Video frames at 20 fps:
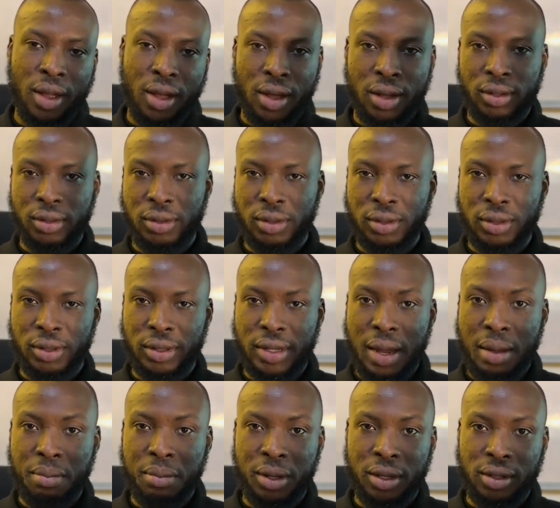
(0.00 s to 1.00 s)
And
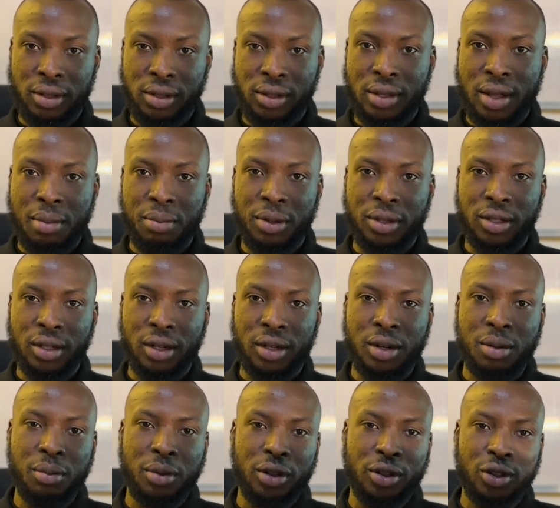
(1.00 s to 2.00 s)
that
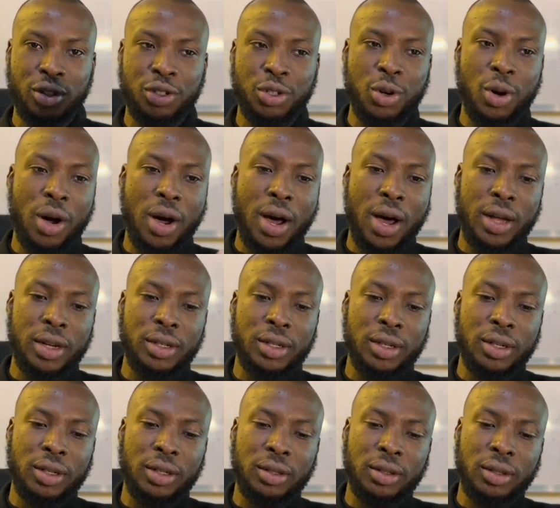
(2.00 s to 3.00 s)
basically means you're
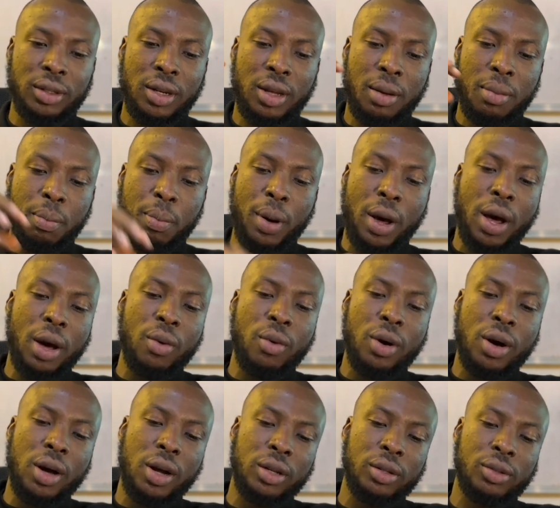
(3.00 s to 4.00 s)
adding
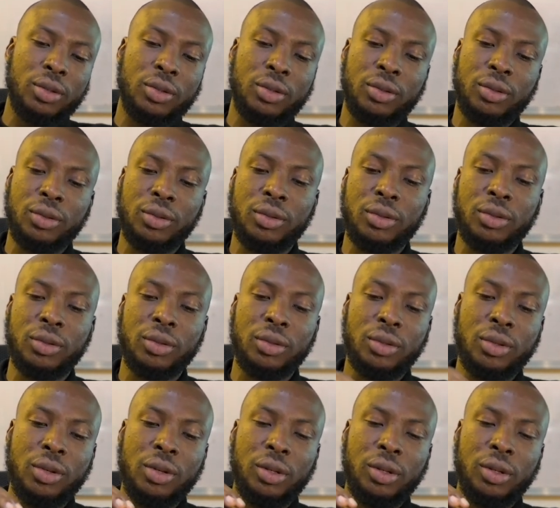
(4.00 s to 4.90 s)
power to